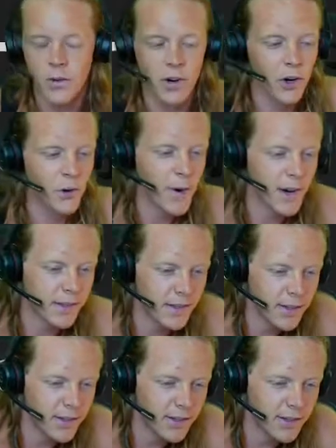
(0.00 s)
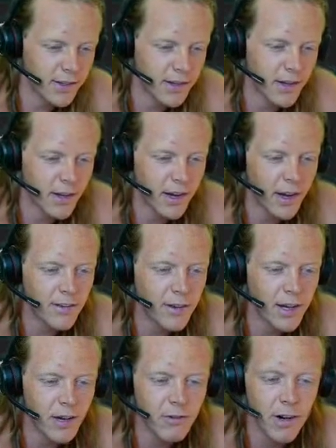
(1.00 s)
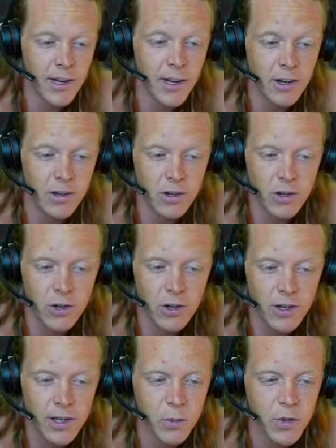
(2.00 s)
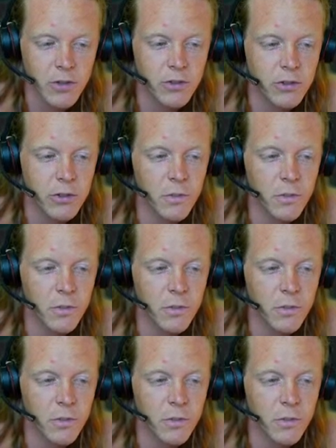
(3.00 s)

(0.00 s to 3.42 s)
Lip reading: going to go back to this. I've got it running here locally. We should